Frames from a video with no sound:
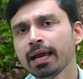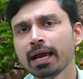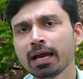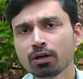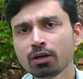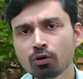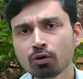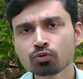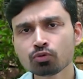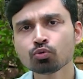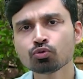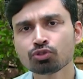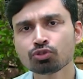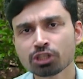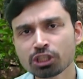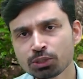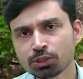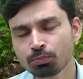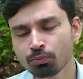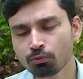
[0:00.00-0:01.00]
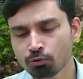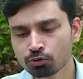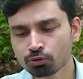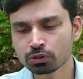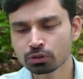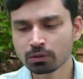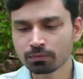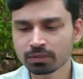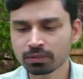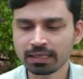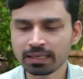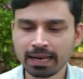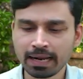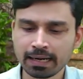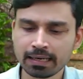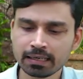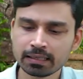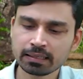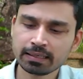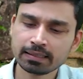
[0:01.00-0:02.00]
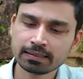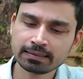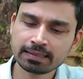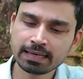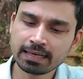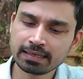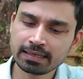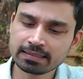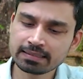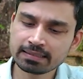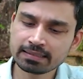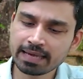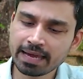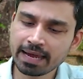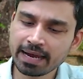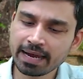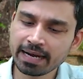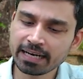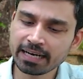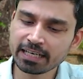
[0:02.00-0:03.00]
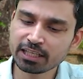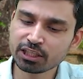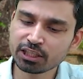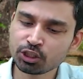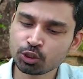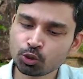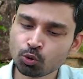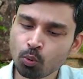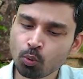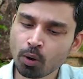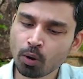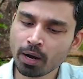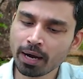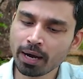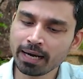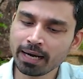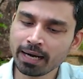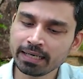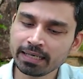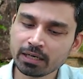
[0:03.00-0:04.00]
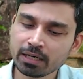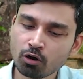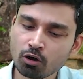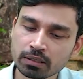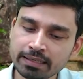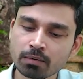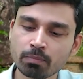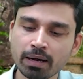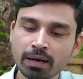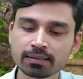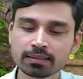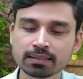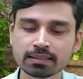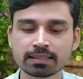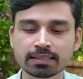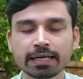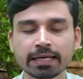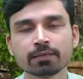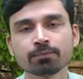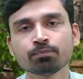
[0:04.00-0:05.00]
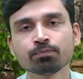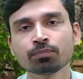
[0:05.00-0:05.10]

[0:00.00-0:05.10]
and also such portion of the land that is adjoining or nearby the site